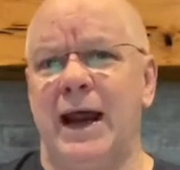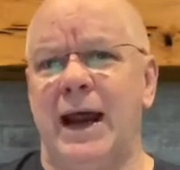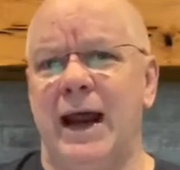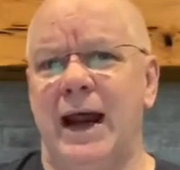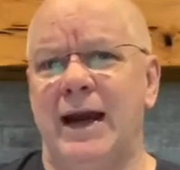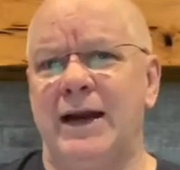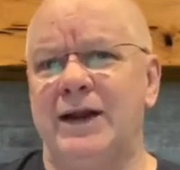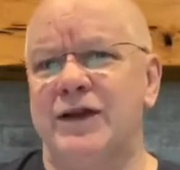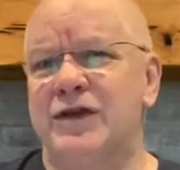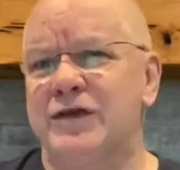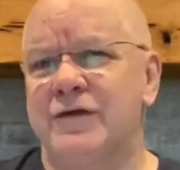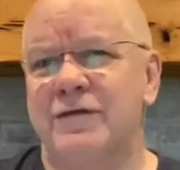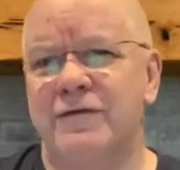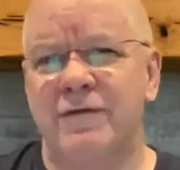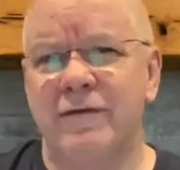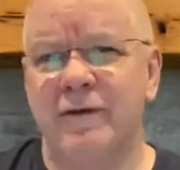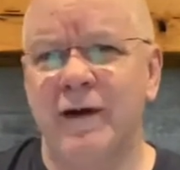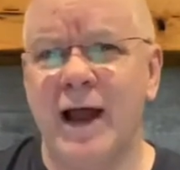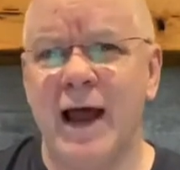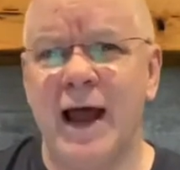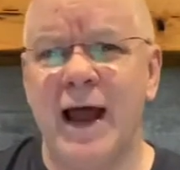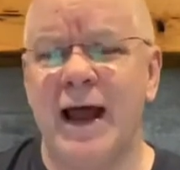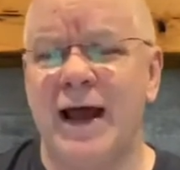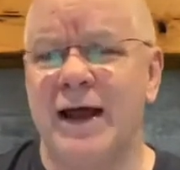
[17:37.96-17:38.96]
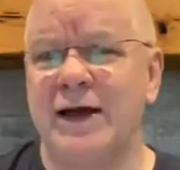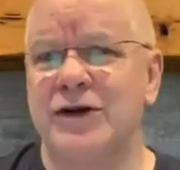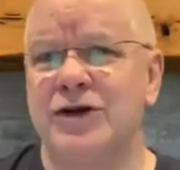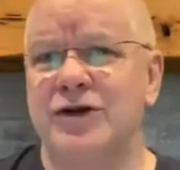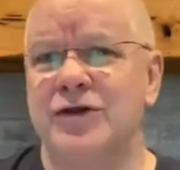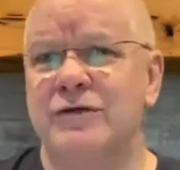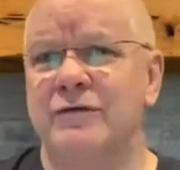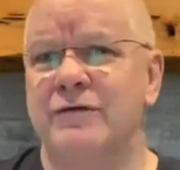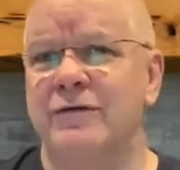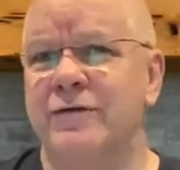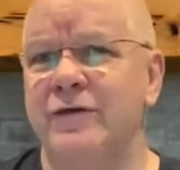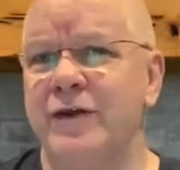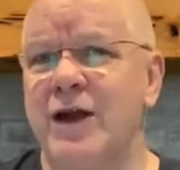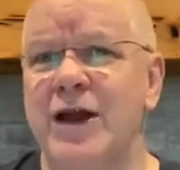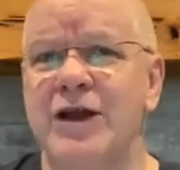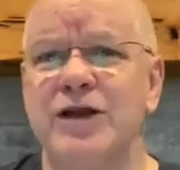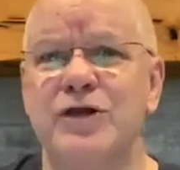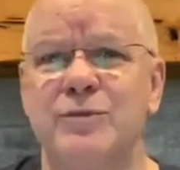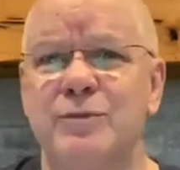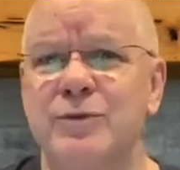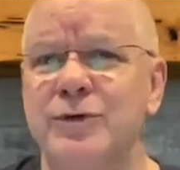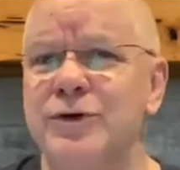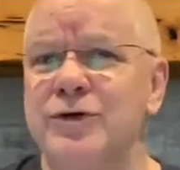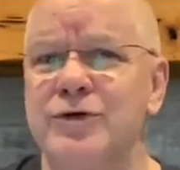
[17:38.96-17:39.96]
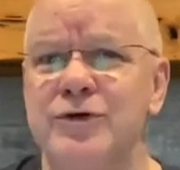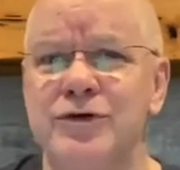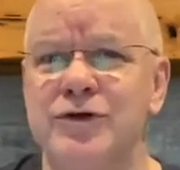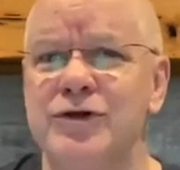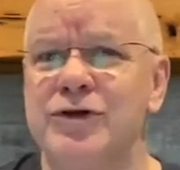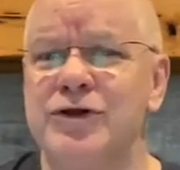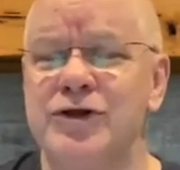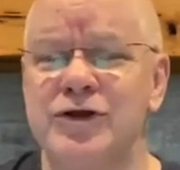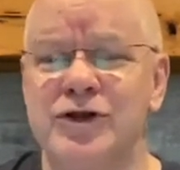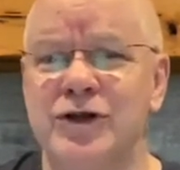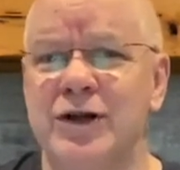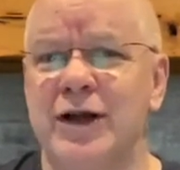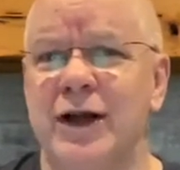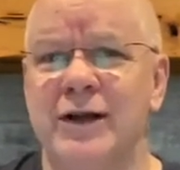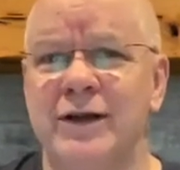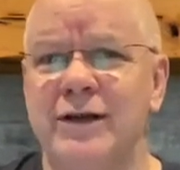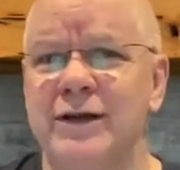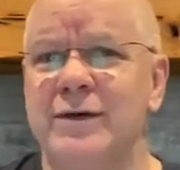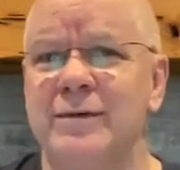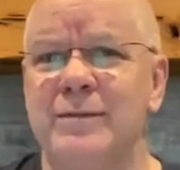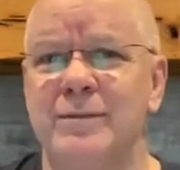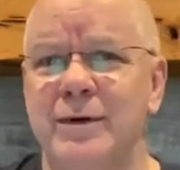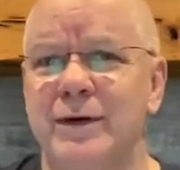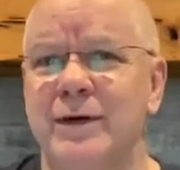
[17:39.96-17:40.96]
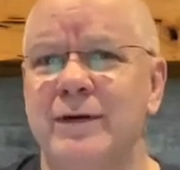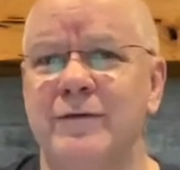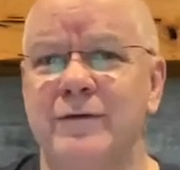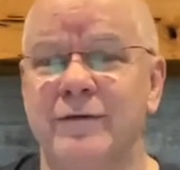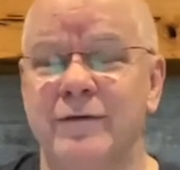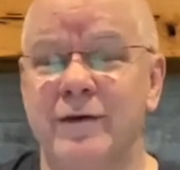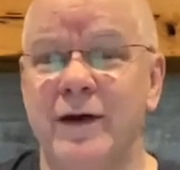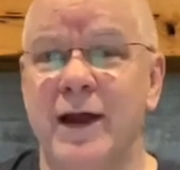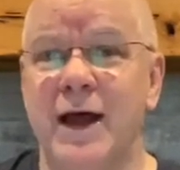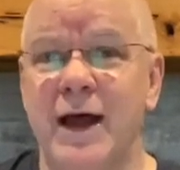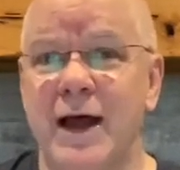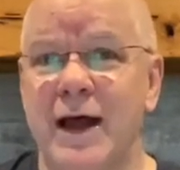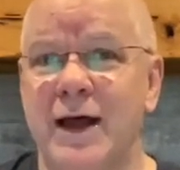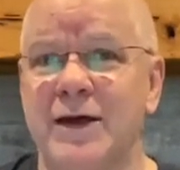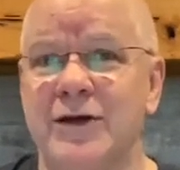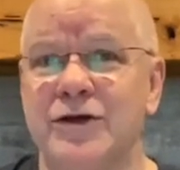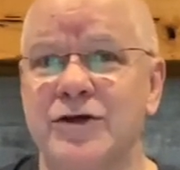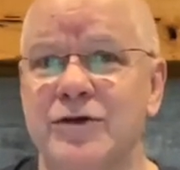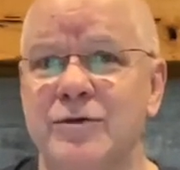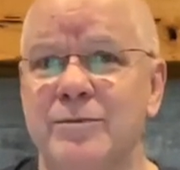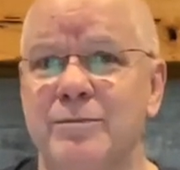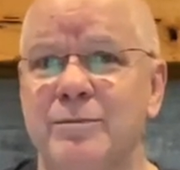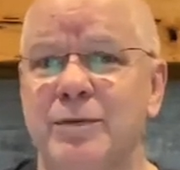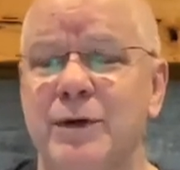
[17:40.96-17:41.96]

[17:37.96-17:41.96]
And it's flesh. Flesh produces nothing but flesh.